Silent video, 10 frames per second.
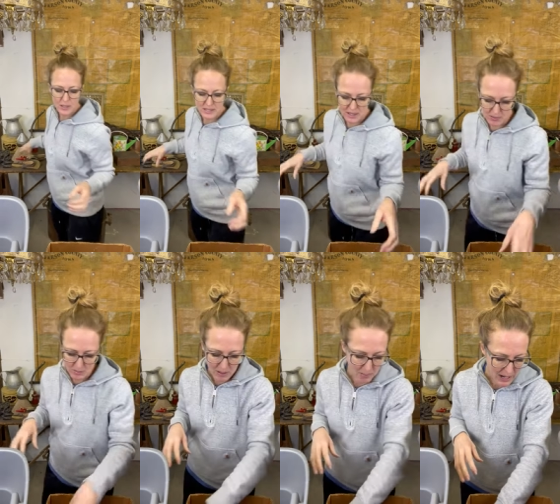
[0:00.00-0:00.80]
seem to
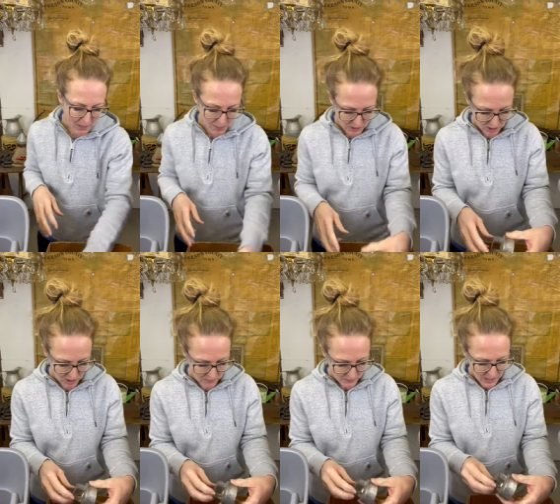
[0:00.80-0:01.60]
be
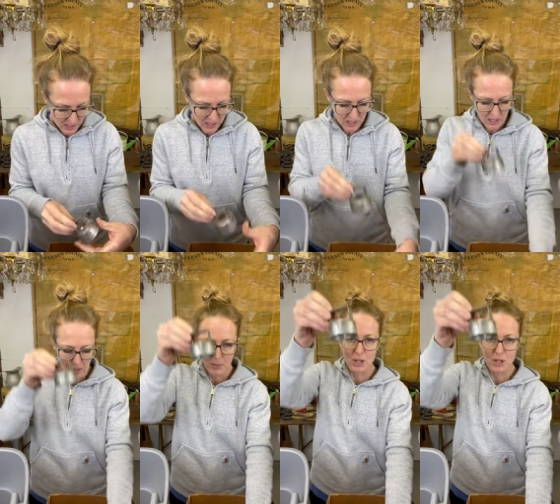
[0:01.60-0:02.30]
popular. Um,